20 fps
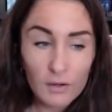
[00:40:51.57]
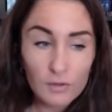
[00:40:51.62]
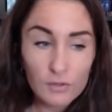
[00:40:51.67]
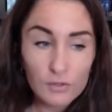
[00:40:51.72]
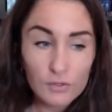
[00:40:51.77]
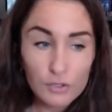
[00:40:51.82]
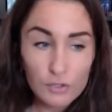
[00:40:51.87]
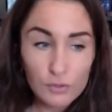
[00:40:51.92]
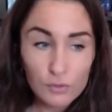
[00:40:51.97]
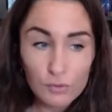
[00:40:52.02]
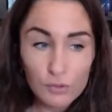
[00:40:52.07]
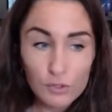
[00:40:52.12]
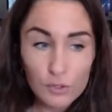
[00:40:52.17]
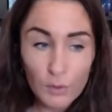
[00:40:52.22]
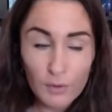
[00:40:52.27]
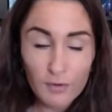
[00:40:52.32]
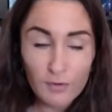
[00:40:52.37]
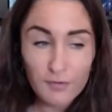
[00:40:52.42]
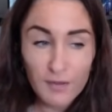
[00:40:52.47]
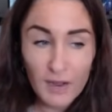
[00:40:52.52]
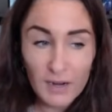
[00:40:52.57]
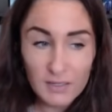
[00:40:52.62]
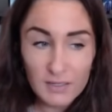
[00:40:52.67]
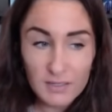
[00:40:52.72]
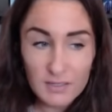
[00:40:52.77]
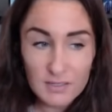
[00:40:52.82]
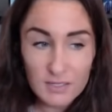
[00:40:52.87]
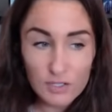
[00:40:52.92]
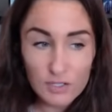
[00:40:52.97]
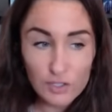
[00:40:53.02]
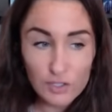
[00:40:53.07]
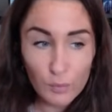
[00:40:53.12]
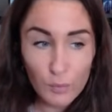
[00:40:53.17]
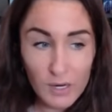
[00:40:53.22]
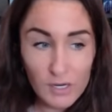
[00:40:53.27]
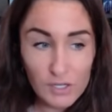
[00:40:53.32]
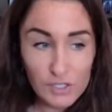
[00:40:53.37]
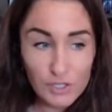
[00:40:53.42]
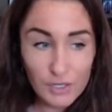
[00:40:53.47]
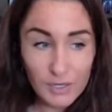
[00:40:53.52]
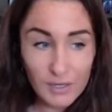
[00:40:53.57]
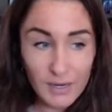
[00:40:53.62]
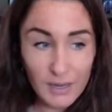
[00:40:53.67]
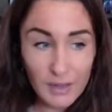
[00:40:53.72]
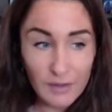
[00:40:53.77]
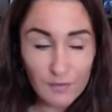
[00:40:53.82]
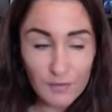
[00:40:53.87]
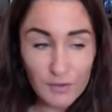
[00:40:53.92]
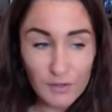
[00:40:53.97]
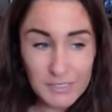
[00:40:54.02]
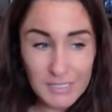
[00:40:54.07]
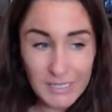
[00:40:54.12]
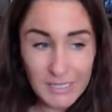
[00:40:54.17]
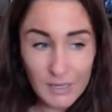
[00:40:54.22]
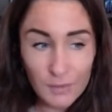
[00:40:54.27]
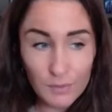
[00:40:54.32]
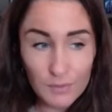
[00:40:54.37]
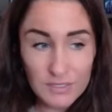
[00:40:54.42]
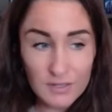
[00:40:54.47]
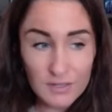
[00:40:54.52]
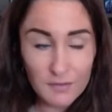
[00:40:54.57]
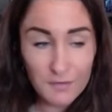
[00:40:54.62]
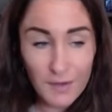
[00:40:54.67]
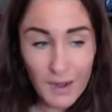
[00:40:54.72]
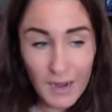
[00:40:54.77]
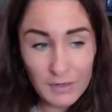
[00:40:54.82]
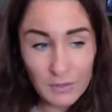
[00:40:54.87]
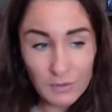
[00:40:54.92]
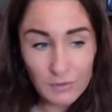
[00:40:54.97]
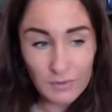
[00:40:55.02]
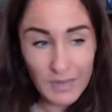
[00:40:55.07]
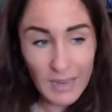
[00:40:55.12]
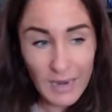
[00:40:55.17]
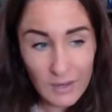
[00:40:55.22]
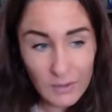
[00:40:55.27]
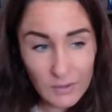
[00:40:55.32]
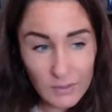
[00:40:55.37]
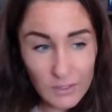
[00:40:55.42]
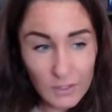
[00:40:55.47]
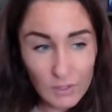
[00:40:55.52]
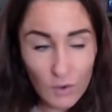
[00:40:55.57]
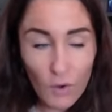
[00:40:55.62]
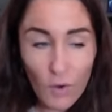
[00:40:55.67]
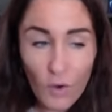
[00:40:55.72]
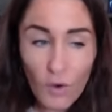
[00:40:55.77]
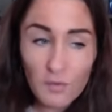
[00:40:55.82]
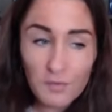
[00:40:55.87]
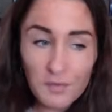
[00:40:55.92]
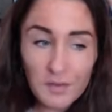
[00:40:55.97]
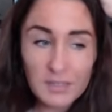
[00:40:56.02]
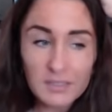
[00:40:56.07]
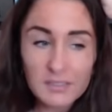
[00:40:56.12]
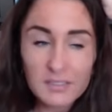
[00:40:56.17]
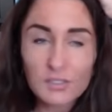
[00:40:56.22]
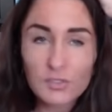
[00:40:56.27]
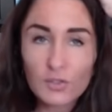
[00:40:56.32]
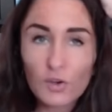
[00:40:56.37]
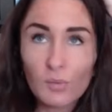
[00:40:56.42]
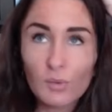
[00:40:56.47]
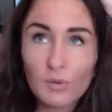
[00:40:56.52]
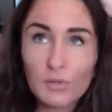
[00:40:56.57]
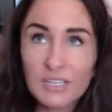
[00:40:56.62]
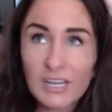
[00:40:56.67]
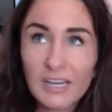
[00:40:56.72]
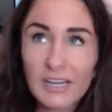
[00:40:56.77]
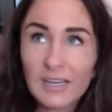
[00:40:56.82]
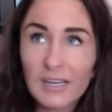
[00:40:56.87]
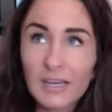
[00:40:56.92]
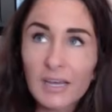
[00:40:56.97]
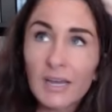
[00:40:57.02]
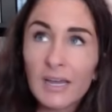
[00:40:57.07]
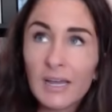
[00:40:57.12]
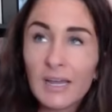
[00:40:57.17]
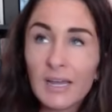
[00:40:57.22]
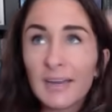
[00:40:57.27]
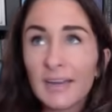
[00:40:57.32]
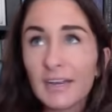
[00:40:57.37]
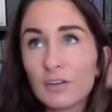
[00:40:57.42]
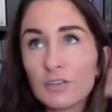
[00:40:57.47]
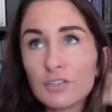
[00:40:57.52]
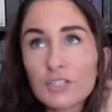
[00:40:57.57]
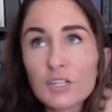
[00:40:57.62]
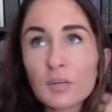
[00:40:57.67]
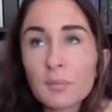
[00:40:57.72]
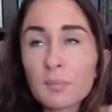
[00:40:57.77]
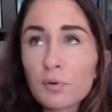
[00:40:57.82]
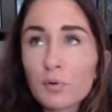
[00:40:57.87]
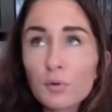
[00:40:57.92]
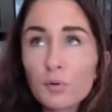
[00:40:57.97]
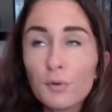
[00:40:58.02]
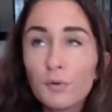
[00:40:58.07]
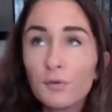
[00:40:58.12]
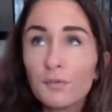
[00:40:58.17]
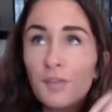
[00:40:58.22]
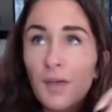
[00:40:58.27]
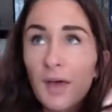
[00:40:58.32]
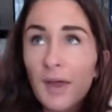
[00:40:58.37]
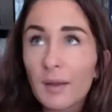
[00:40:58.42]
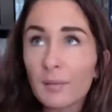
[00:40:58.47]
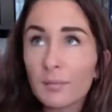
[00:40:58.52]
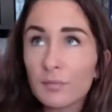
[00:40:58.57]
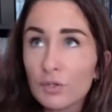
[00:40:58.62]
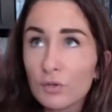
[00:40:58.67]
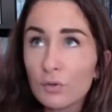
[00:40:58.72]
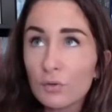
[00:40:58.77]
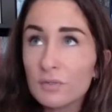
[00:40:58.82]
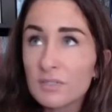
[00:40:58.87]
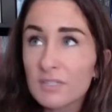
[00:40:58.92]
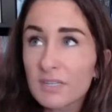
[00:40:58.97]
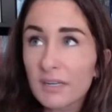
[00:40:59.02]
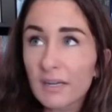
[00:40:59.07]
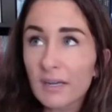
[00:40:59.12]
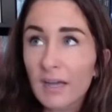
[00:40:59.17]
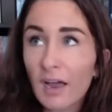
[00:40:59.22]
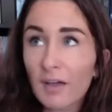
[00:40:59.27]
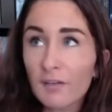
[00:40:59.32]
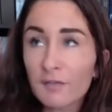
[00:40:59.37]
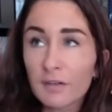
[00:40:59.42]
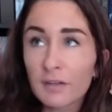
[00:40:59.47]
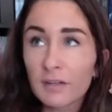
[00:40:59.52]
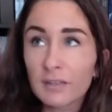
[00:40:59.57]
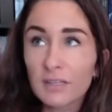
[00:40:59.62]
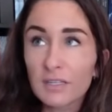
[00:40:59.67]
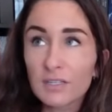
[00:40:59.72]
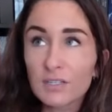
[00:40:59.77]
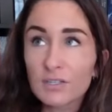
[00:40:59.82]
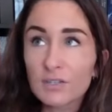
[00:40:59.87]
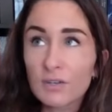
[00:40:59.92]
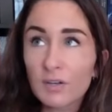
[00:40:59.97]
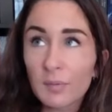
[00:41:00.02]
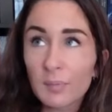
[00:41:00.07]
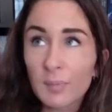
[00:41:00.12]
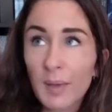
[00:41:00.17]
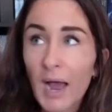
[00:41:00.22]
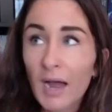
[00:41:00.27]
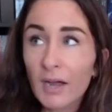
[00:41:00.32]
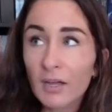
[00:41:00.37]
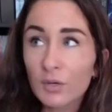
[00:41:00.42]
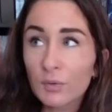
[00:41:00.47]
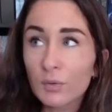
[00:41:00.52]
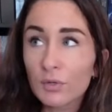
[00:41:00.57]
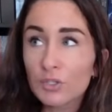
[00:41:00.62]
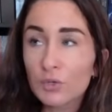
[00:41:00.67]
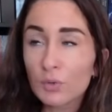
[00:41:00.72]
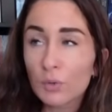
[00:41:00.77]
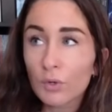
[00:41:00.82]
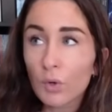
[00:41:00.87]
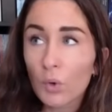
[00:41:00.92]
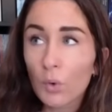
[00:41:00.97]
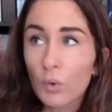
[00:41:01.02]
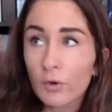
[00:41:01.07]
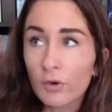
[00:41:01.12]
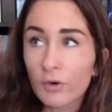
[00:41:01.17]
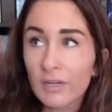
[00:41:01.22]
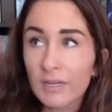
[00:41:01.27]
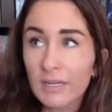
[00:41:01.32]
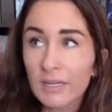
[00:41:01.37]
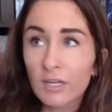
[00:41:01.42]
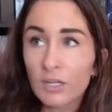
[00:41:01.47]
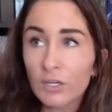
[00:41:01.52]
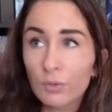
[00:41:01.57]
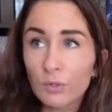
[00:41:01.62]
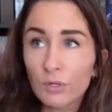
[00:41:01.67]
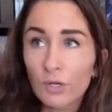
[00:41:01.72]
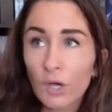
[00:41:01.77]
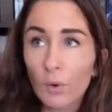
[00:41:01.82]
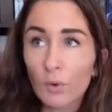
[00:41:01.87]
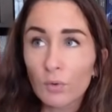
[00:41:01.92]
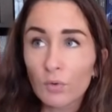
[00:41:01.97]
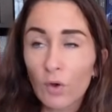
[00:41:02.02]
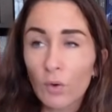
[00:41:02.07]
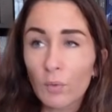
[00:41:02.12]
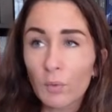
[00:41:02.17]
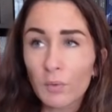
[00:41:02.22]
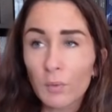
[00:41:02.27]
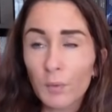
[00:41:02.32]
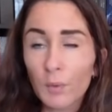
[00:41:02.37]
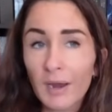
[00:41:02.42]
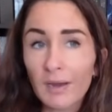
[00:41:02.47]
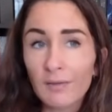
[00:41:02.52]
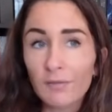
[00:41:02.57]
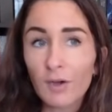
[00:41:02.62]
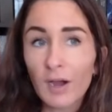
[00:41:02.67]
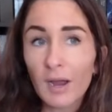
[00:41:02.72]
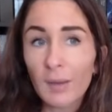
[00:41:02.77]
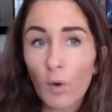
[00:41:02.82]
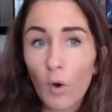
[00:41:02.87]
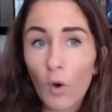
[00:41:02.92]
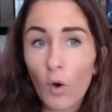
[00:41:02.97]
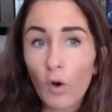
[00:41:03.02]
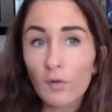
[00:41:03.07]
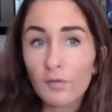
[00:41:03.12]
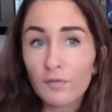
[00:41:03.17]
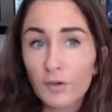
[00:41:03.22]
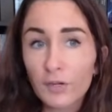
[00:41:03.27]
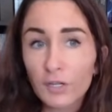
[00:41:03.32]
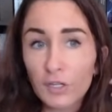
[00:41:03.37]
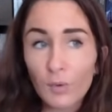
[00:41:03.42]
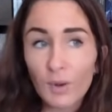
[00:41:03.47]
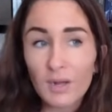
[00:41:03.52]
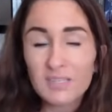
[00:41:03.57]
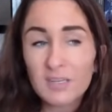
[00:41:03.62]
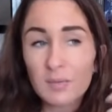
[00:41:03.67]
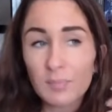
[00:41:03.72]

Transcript: do to affect the situation? It feels like it was the final nail in the coffin because it's almost like, here's the proof that I'm using. I feel like this is going to back you into a corner to get you to go along with whatever I'm offering you as a